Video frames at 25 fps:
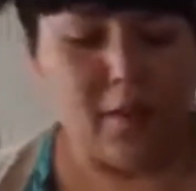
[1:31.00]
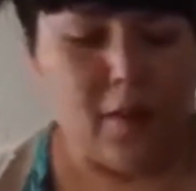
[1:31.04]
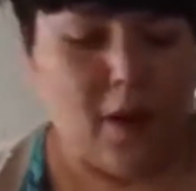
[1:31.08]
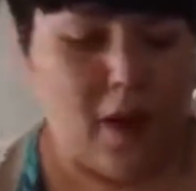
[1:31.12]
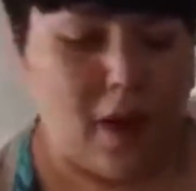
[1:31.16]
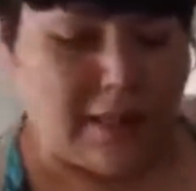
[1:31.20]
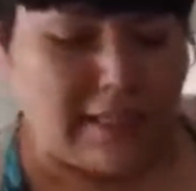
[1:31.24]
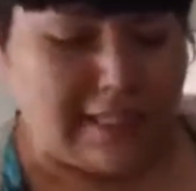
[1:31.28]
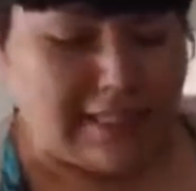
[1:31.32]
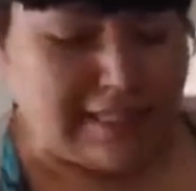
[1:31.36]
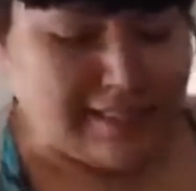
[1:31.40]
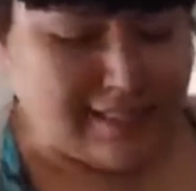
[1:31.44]

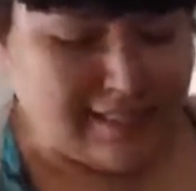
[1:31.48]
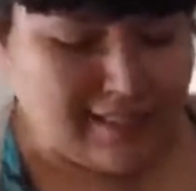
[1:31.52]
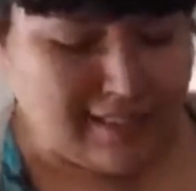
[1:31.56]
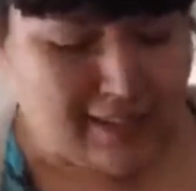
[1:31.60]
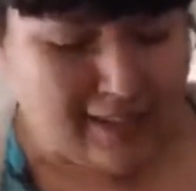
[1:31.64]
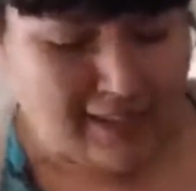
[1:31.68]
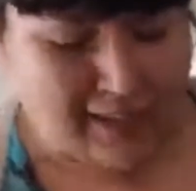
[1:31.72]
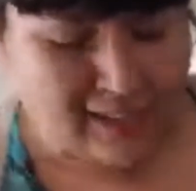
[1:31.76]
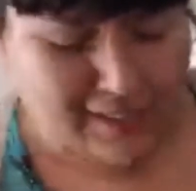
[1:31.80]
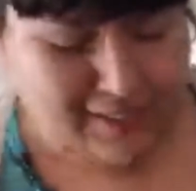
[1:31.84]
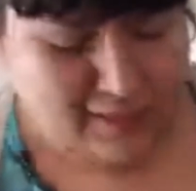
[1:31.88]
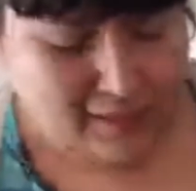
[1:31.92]
honestly,
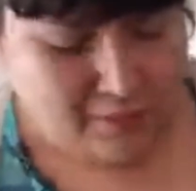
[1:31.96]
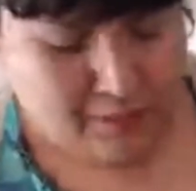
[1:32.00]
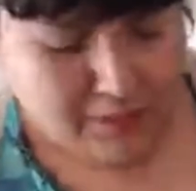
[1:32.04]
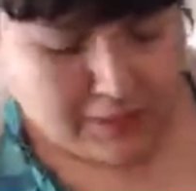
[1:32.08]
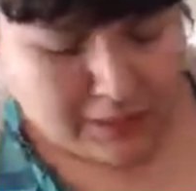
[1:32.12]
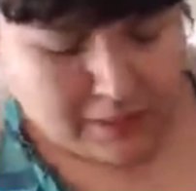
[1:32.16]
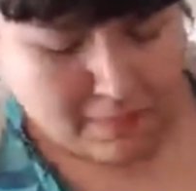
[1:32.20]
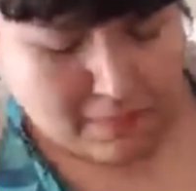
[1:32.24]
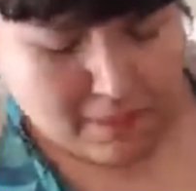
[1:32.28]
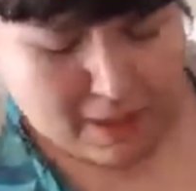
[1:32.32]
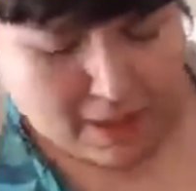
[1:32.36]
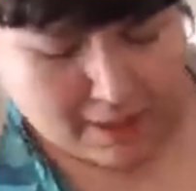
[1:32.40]
it doesn't
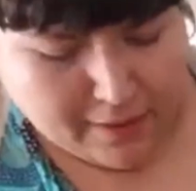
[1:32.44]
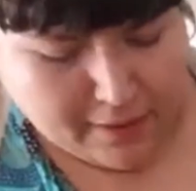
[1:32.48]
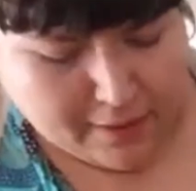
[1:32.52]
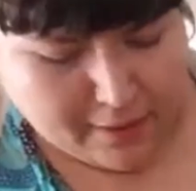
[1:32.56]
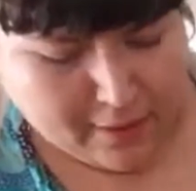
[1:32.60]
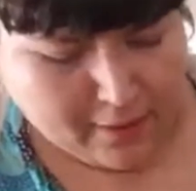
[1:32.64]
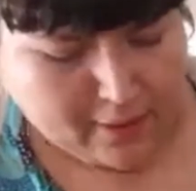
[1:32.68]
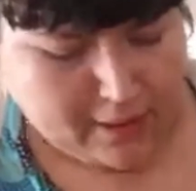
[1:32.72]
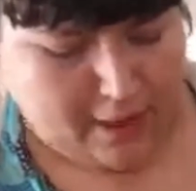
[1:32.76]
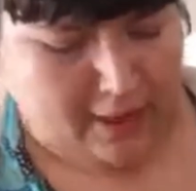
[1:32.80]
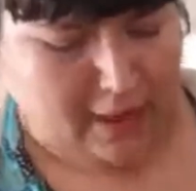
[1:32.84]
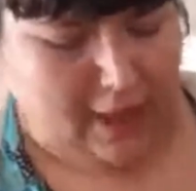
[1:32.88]
really
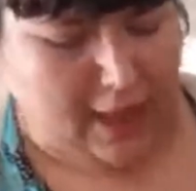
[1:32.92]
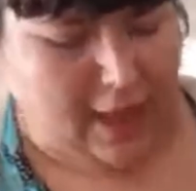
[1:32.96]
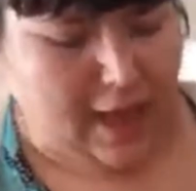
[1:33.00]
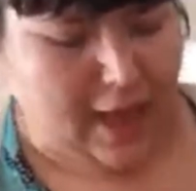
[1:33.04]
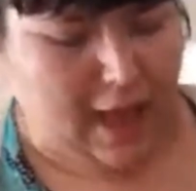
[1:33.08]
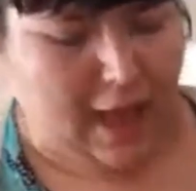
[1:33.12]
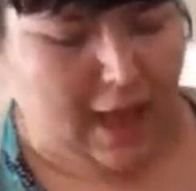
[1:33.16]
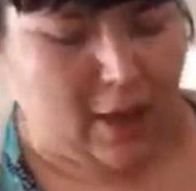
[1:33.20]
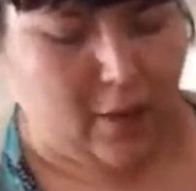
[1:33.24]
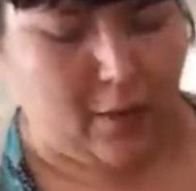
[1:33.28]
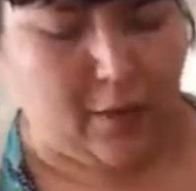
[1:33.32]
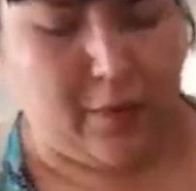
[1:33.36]
matter like
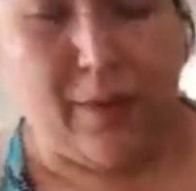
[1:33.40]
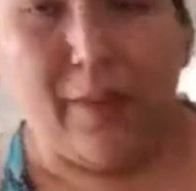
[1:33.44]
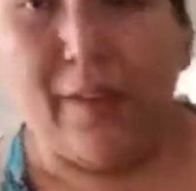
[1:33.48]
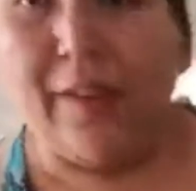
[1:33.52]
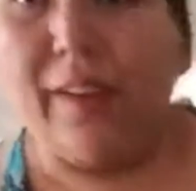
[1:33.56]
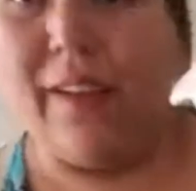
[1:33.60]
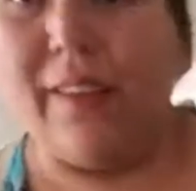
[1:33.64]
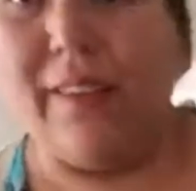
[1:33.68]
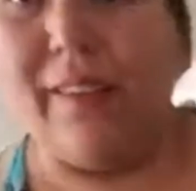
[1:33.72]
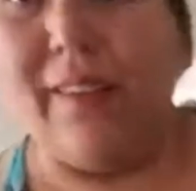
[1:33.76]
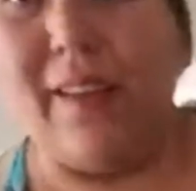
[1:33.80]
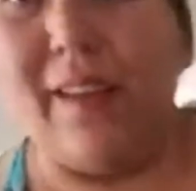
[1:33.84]
how you
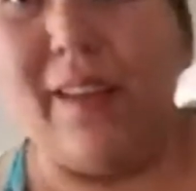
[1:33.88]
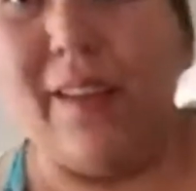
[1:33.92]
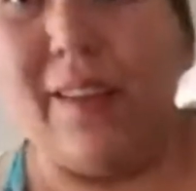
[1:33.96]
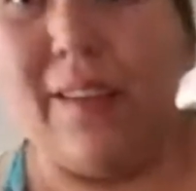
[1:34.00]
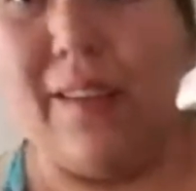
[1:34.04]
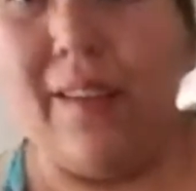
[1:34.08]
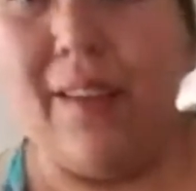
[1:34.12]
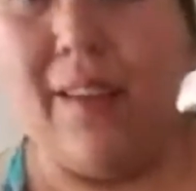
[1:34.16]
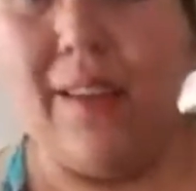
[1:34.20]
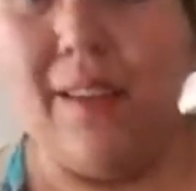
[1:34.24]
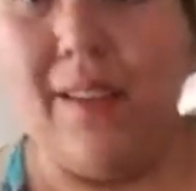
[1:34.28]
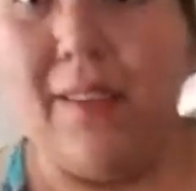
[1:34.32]
cut the
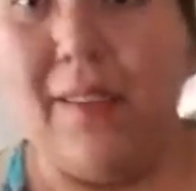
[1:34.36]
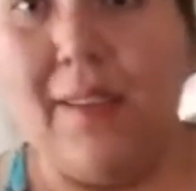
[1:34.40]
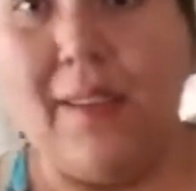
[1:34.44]
onion.